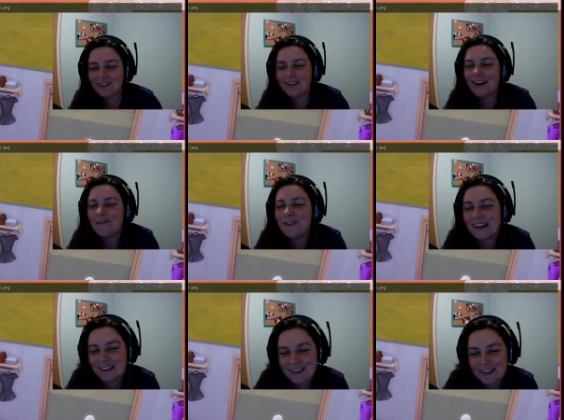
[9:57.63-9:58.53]
That's what that
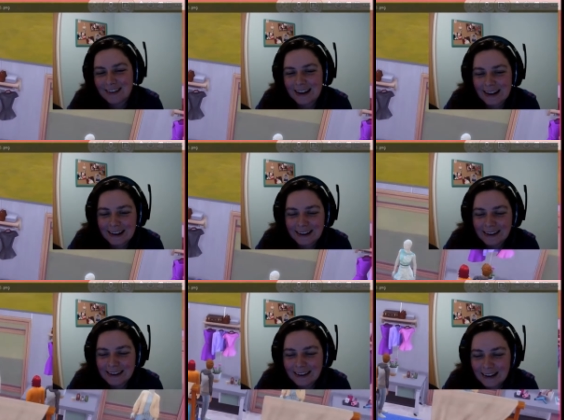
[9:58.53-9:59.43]
face is
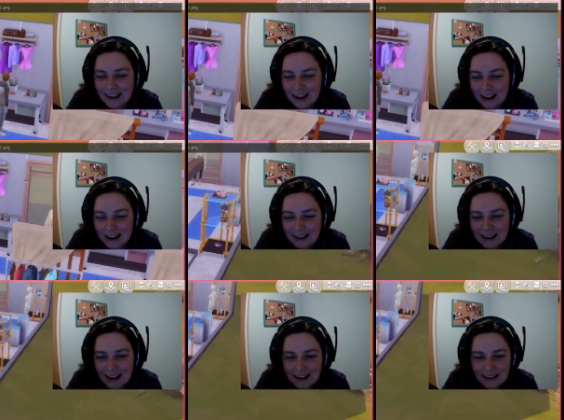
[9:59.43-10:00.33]
saying.
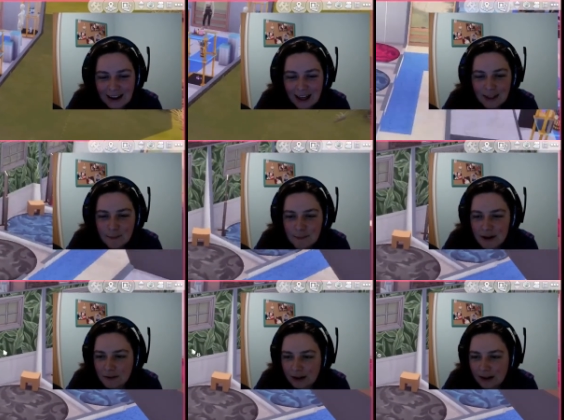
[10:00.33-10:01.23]
Okay, at the
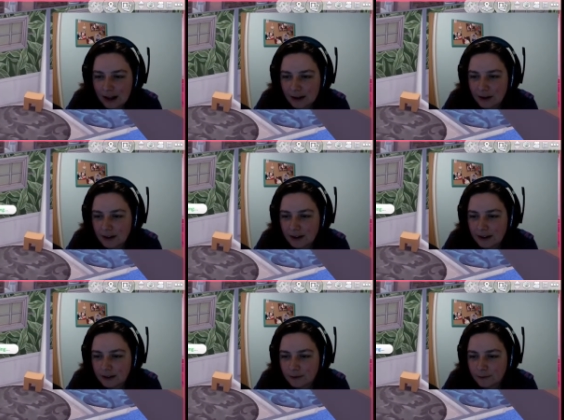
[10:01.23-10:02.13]
mirror, can
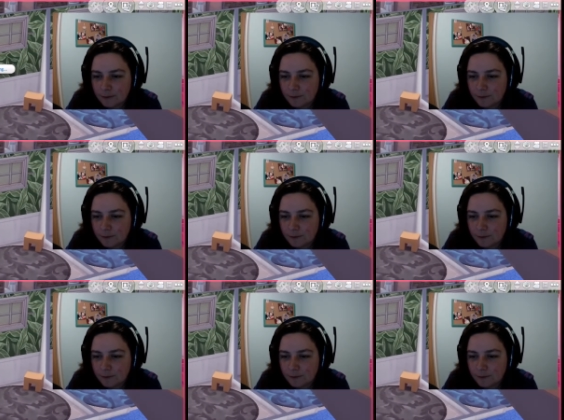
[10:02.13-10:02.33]
I...